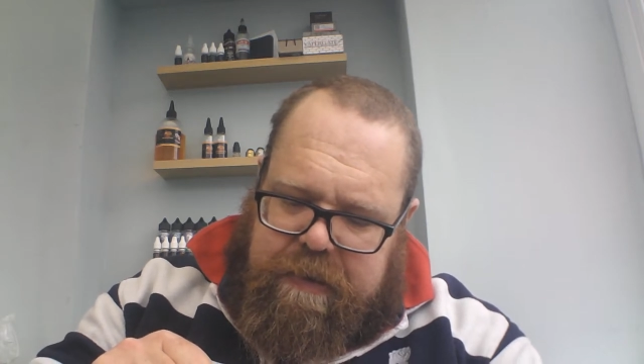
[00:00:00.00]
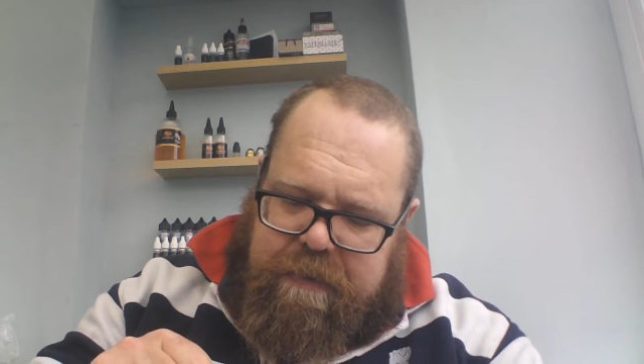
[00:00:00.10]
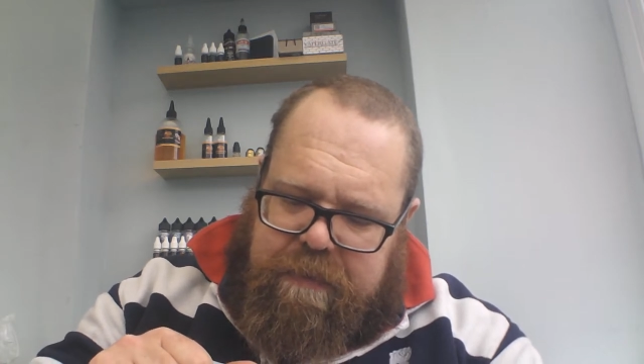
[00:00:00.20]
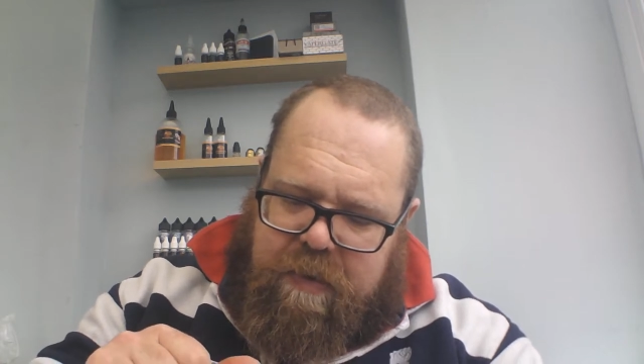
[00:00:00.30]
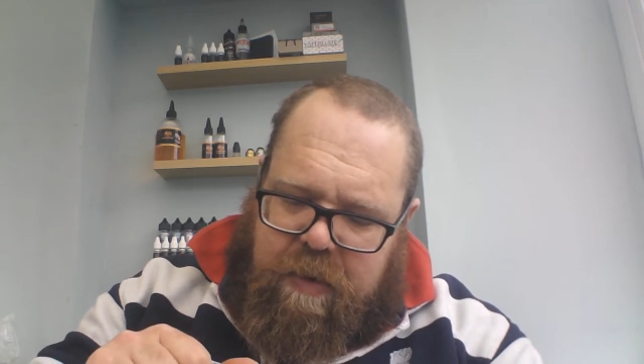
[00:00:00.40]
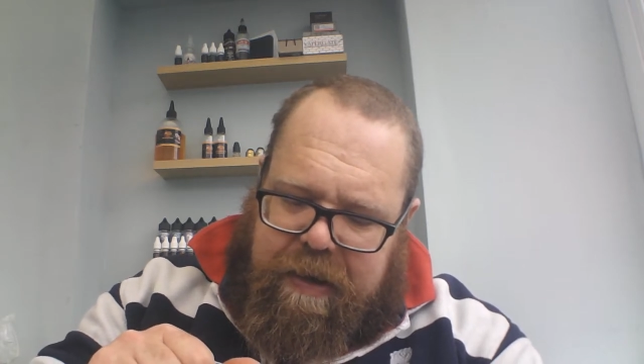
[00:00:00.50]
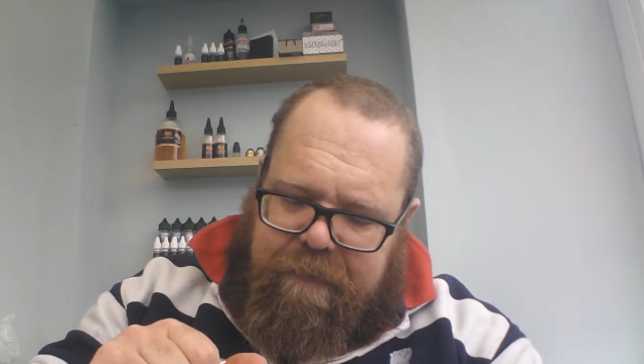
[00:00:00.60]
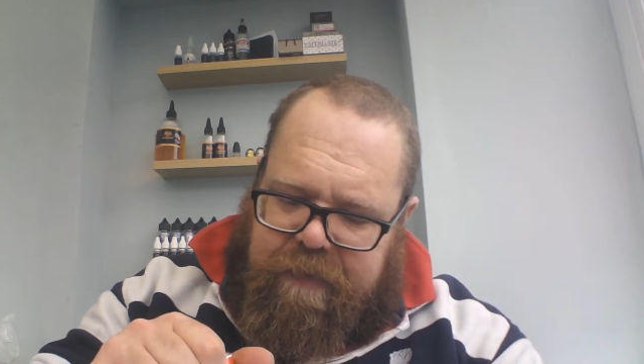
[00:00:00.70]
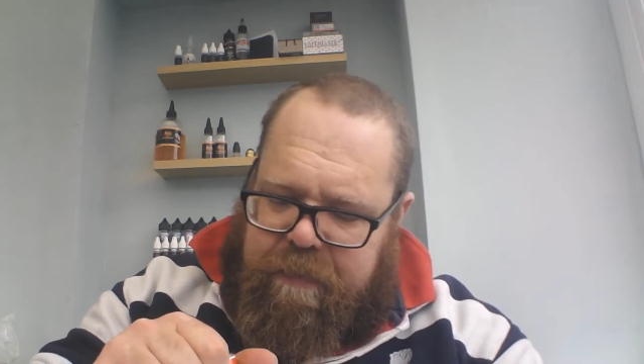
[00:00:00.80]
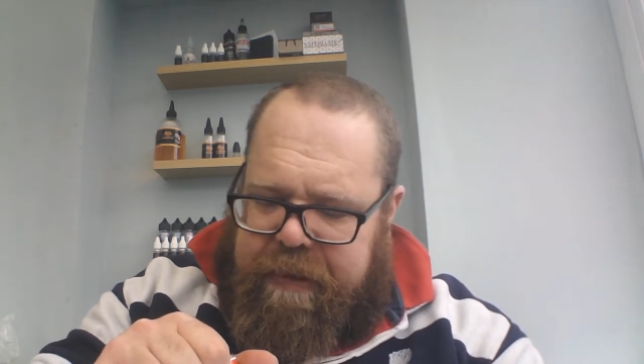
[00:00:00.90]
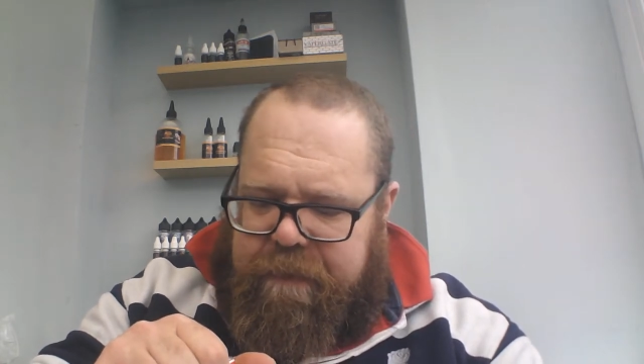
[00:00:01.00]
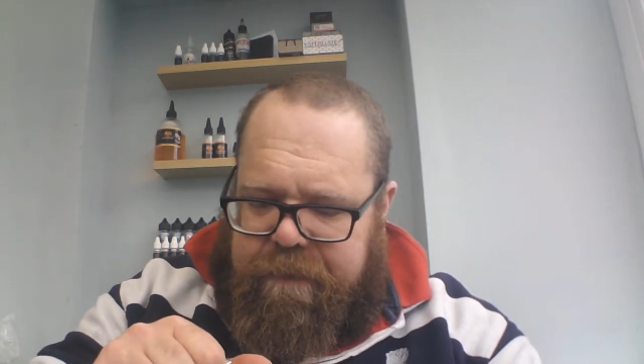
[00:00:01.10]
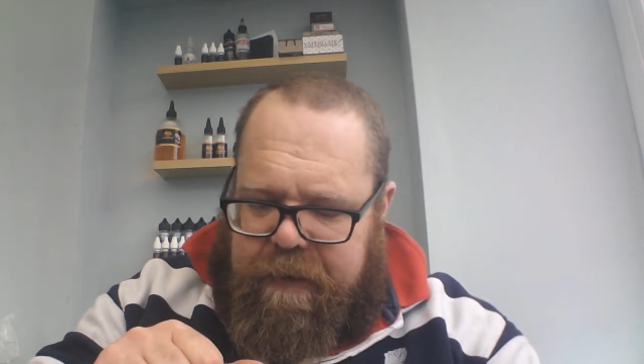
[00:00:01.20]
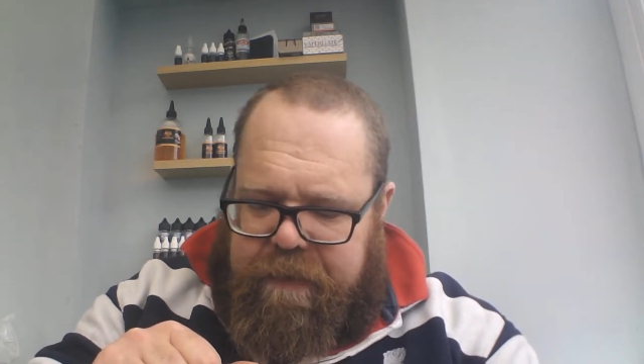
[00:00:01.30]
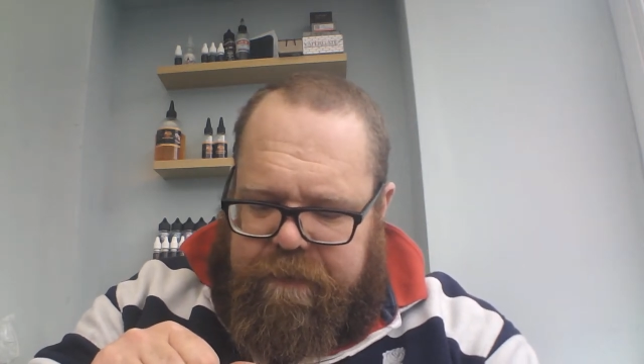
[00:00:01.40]
My wife's a big
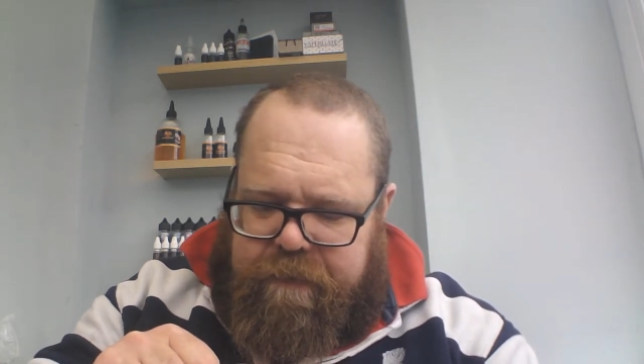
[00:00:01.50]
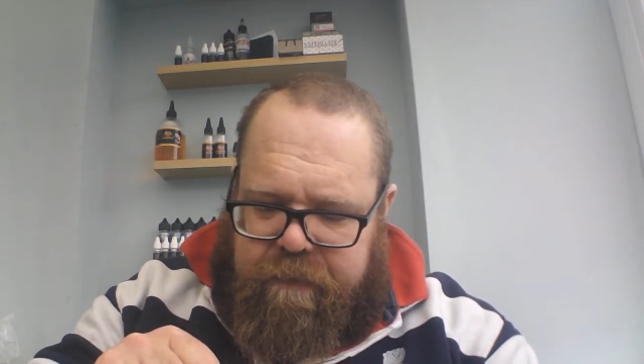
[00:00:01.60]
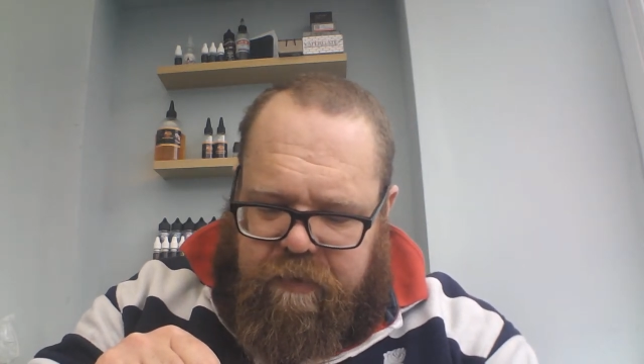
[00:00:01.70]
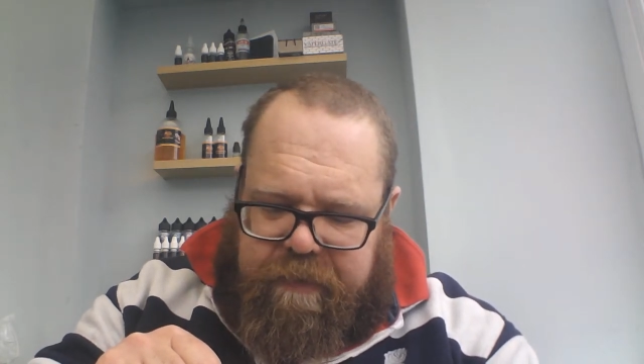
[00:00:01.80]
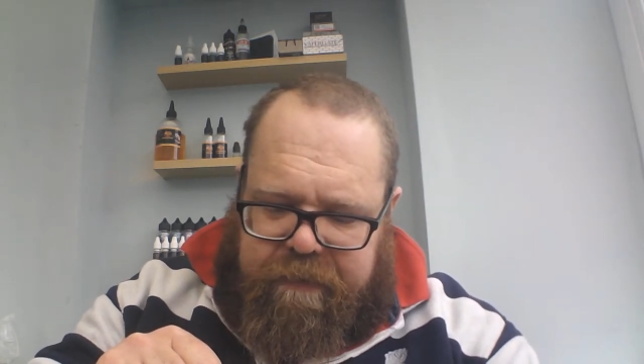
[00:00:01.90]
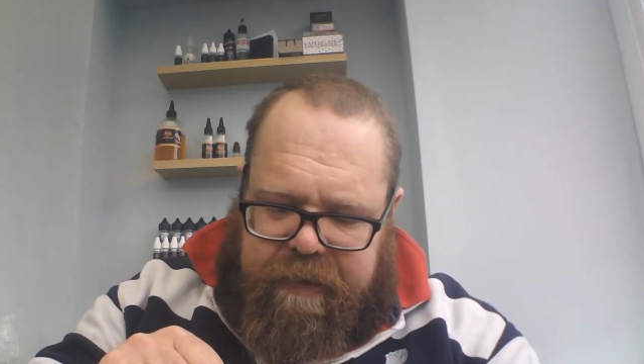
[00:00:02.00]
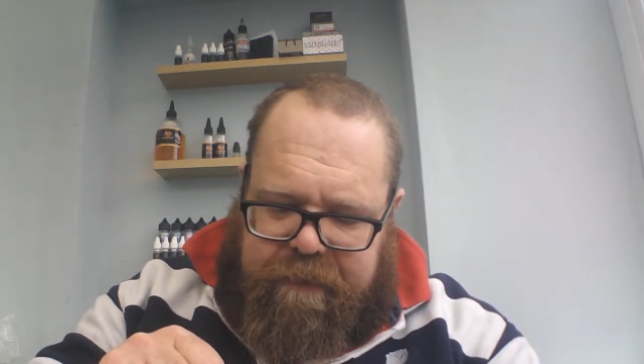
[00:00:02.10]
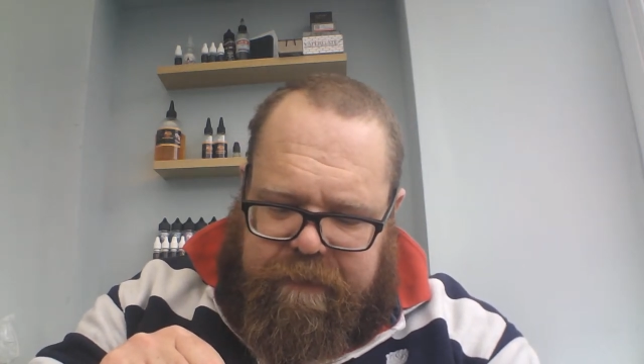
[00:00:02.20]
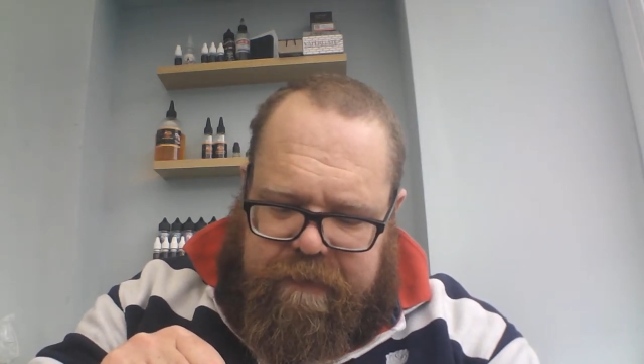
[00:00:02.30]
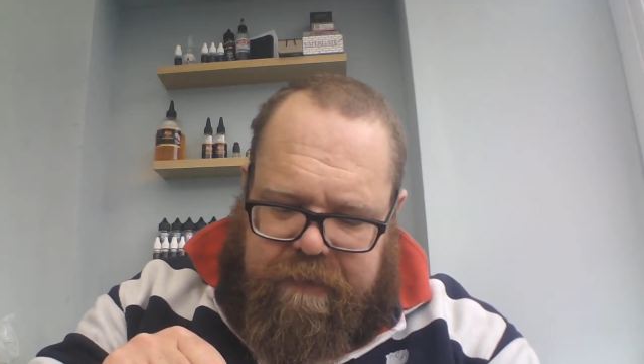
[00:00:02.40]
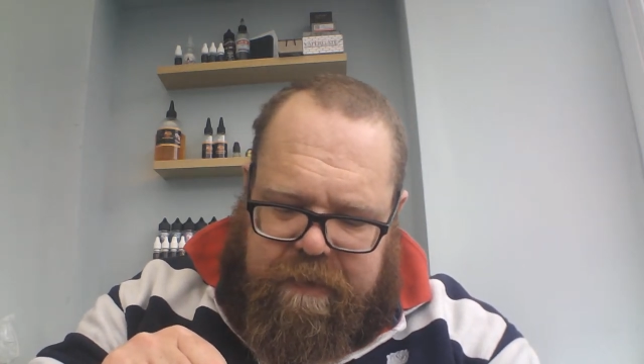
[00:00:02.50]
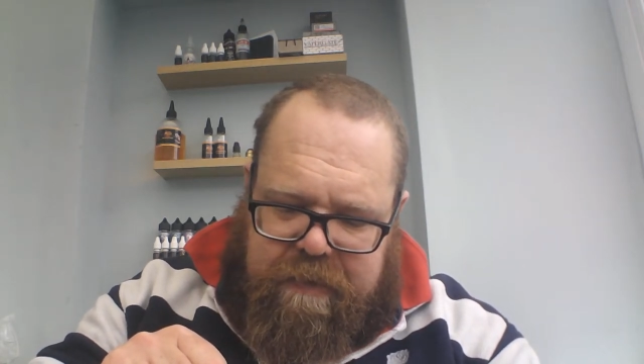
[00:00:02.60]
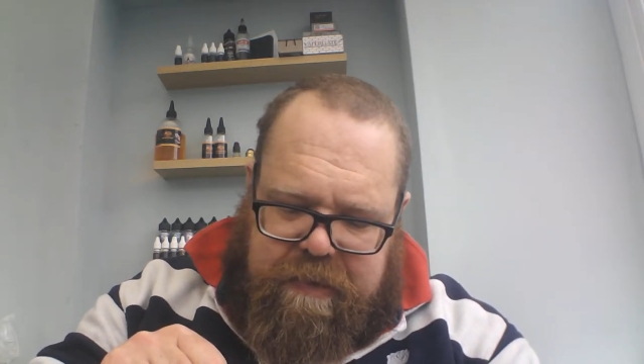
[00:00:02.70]
fan of strawberry flavours, so